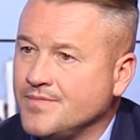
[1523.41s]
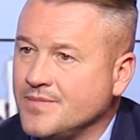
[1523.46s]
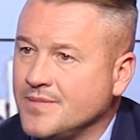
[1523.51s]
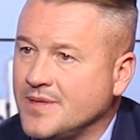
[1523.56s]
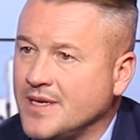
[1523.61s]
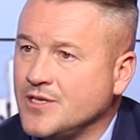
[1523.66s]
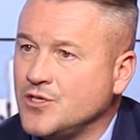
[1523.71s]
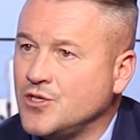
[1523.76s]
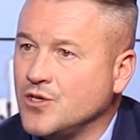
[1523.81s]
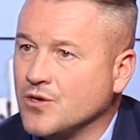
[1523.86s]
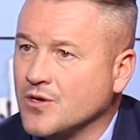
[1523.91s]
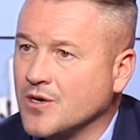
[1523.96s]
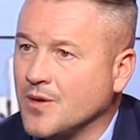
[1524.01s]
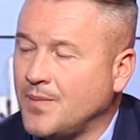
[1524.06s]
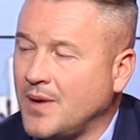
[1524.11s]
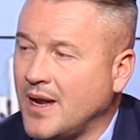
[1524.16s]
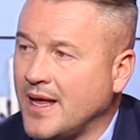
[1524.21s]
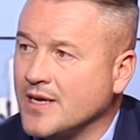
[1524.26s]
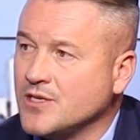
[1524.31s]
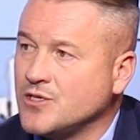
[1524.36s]
these younger
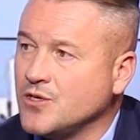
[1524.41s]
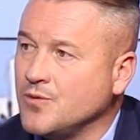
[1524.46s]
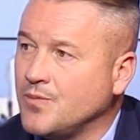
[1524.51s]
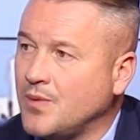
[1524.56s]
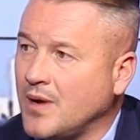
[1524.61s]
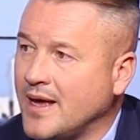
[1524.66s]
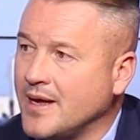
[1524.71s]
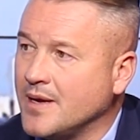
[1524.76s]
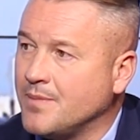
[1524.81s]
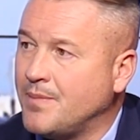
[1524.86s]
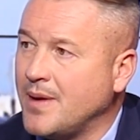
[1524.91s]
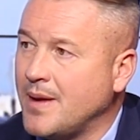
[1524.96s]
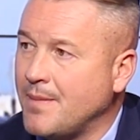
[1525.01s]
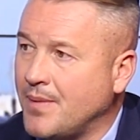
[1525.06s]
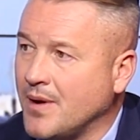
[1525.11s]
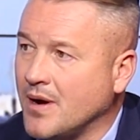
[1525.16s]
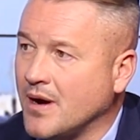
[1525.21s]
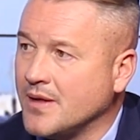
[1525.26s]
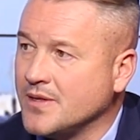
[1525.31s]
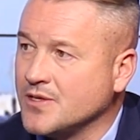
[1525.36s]
players who played bit
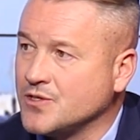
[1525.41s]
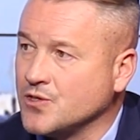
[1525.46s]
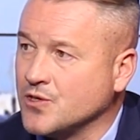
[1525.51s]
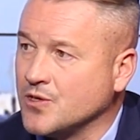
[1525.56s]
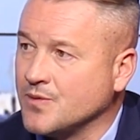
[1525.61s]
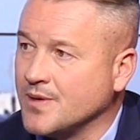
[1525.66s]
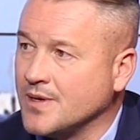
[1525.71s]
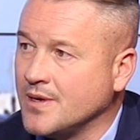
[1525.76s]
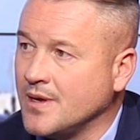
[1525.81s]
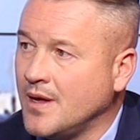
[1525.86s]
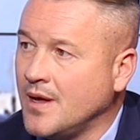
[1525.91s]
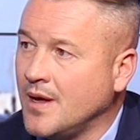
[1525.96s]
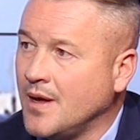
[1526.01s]
part in the tournament,